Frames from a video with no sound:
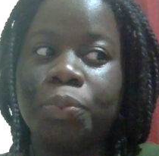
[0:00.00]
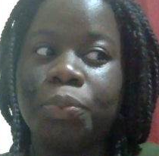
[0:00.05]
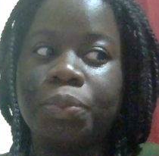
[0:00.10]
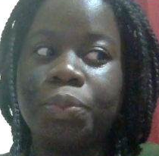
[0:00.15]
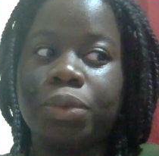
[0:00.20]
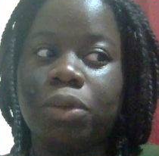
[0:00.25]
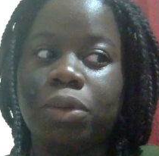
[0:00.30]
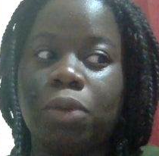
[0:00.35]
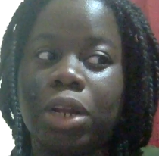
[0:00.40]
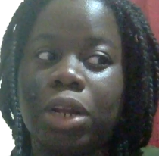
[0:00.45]

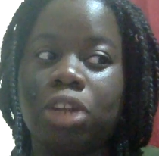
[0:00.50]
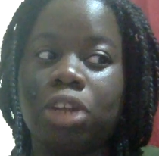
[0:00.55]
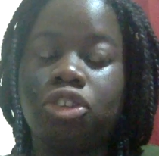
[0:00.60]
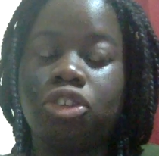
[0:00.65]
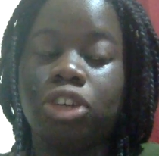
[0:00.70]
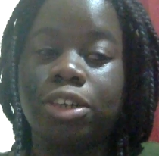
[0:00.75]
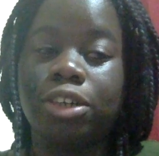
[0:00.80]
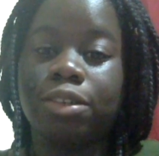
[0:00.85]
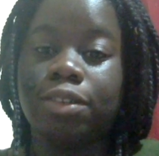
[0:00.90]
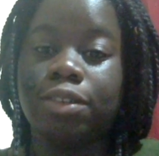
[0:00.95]
when I
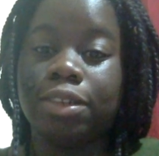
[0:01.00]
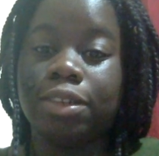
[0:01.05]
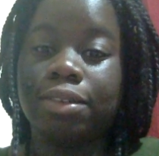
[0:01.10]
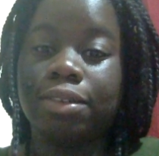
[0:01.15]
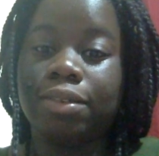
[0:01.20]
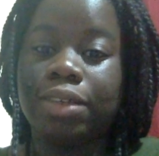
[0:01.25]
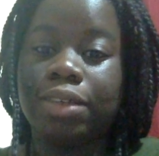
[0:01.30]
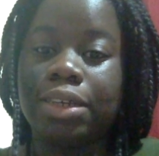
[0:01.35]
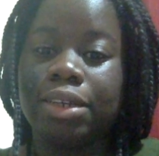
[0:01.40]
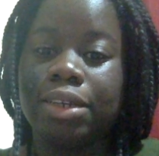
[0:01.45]
turned
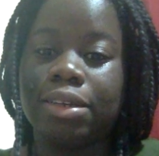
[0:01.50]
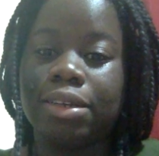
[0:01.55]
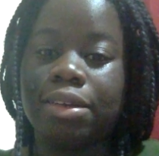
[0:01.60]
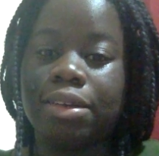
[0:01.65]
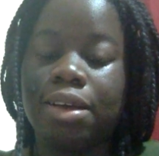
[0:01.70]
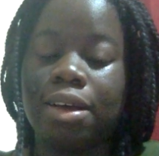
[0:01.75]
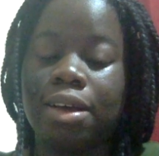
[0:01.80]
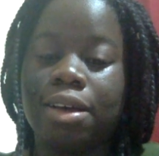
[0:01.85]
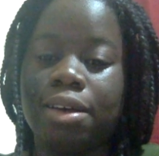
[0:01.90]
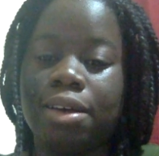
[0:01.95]
16,
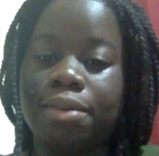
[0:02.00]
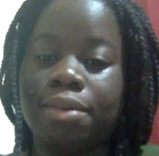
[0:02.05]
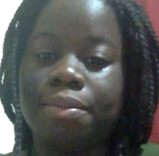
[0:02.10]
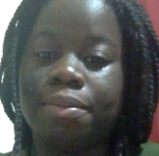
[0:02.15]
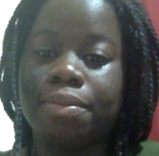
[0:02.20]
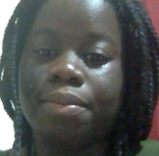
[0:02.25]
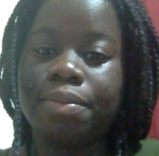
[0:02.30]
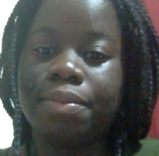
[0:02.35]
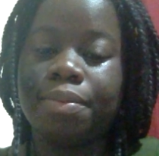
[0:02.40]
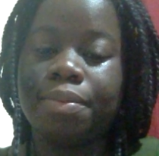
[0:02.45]

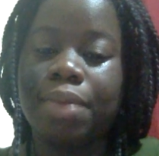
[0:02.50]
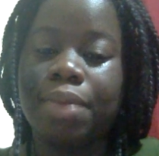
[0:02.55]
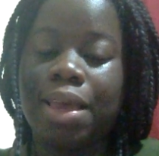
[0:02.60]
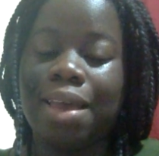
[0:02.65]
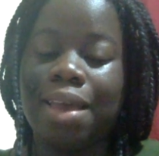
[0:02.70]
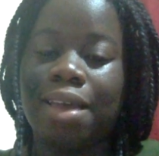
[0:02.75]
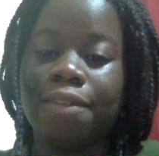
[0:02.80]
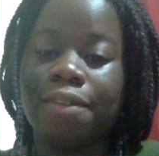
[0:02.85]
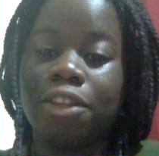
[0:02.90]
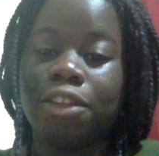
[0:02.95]

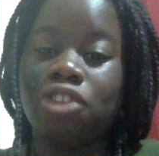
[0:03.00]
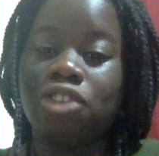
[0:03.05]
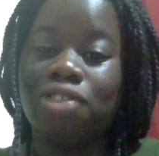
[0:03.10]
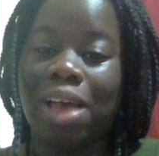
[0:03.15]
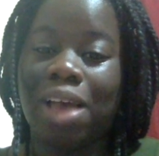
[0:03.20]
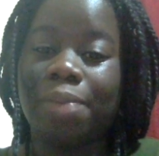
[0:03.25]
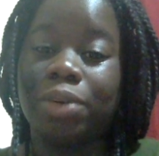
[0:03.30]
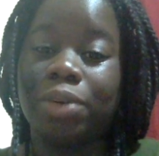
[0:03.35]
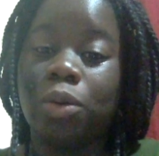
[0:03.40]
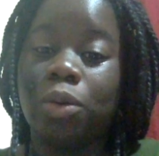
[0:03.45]
and the
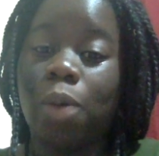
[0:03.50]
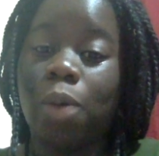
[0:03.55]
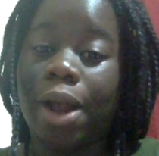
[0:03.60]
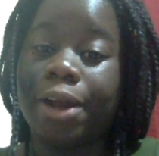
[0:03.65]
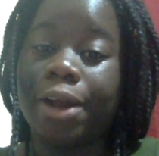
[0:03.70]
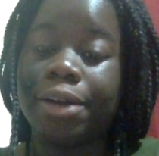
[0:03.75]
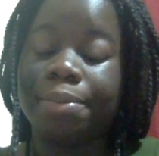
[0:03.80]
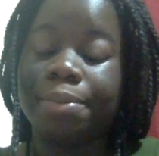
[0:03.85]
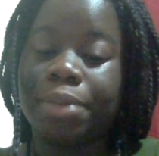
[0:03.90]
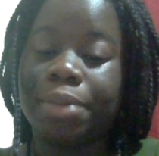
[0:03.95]
job
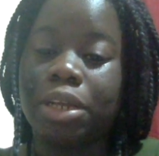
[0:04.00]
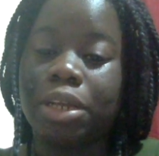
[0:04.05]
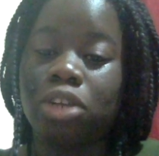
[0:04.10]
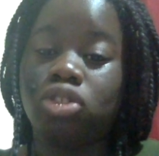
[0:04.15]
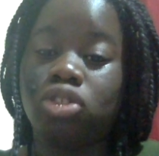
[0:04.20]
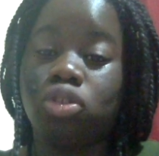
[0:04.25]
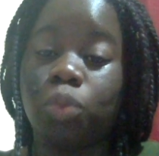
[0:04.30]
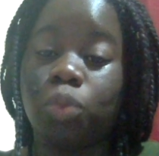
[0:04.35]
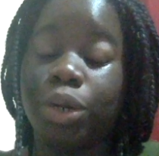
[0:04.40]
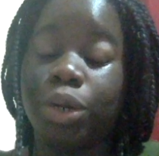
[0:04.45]
required me
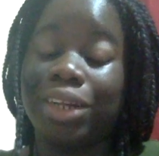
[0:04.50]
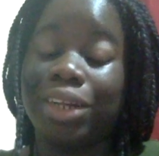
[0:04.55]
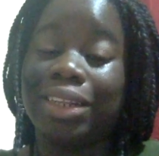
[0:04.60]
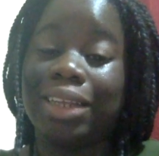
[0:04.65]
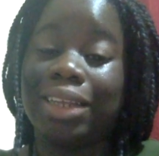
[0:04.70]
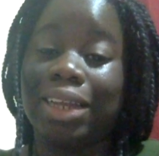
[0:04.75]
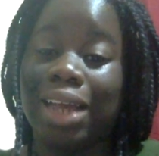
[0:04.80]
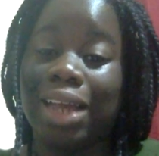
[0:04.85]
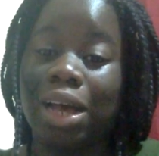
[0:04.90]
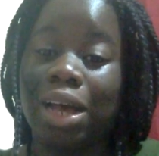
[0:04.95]
to work
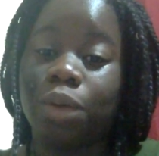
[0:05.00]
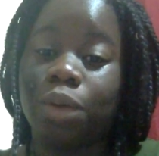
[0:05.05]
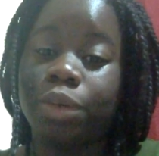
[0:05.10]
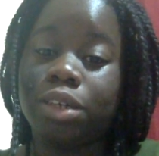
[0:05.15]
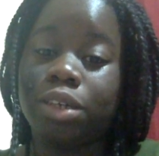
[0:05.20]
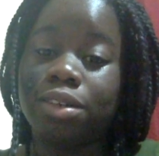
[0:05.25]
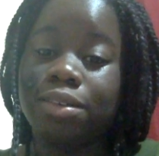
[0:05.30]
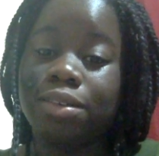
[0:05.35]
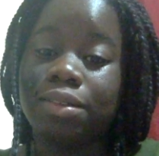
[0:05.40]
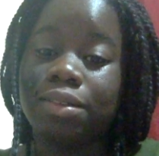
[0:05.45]
late
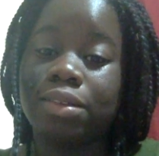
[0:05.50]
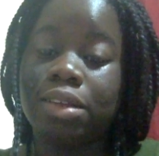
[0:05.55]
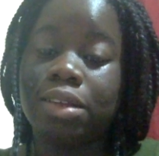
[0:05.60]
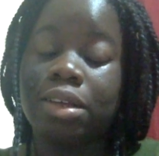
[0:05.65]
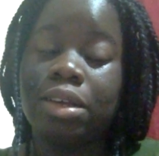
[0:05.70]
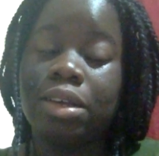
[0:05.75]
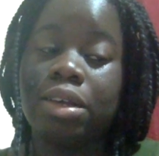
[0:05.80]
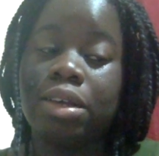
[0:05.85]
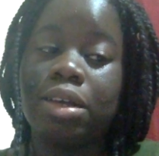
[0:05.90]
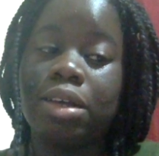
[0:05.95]
hours,
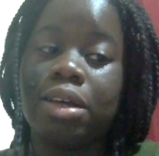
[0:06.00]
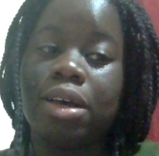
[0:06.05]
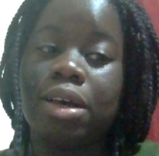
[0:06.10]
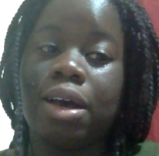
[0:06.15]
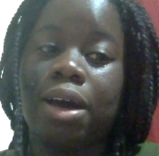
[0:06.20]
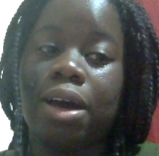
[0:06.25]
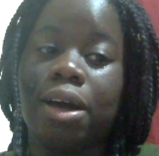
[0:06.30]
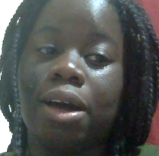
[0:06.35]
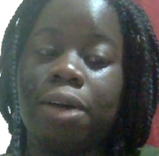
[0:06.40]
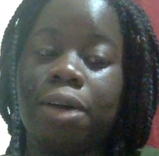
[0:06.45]

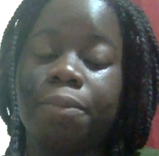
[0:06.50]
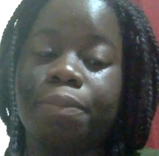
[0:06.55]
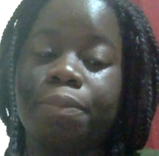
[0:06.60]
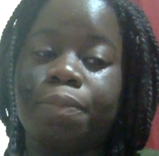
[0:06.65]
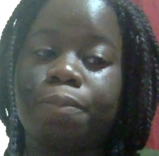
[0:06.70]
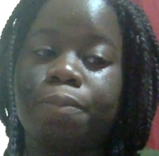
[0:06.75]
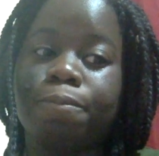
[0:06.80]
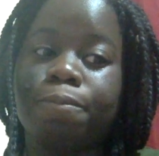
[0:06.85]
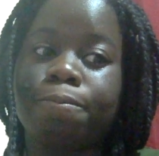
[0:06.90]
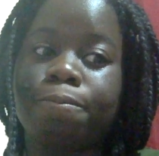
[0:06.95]

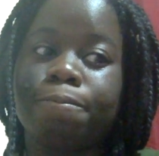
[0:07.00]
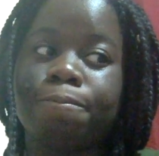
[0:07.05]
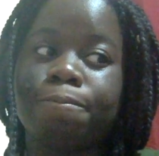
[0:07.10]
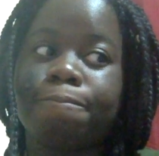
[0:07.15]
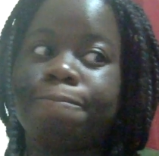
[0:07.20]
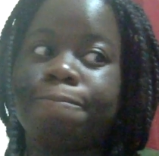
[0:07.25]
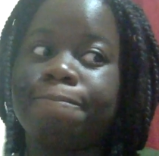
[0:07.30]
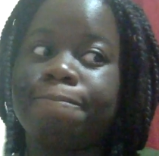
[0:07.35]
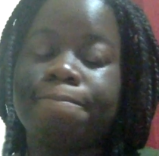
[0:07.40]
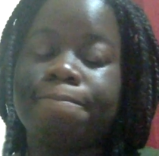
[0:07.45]

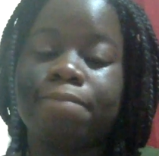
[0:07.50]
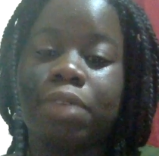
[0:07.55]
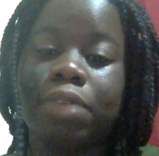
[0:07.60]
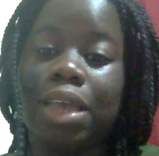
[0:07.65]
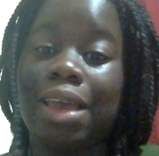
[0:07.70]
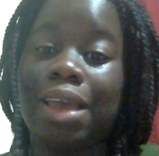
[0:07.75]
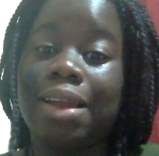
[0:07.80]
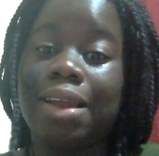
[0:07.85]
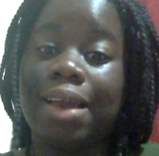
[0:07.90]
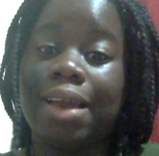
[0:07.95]

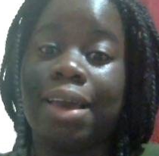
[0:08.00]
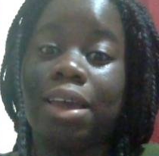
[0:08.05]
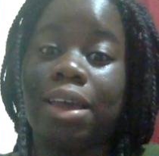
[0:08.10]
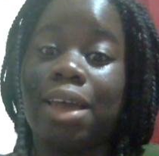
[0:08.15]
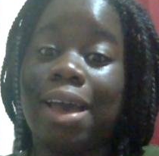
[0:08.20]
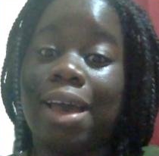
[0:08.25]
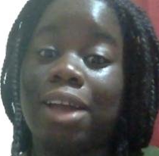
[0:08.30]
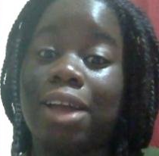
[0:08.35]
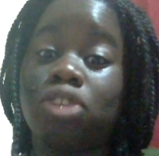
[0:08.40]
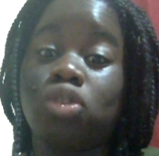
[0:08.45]
and I
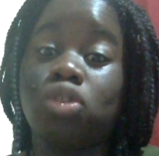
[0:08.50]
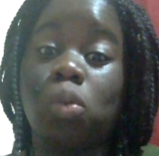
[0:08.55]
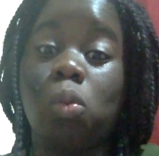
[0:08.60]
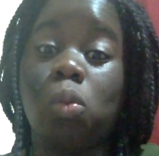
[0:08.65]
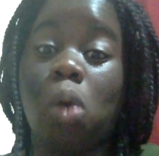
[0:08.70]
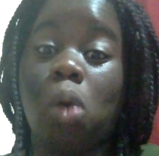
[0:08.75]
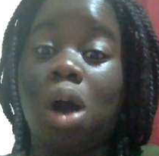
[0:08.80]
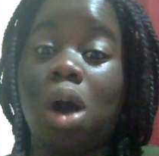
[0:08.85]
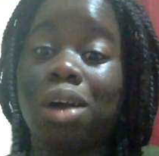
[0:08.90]
had to walk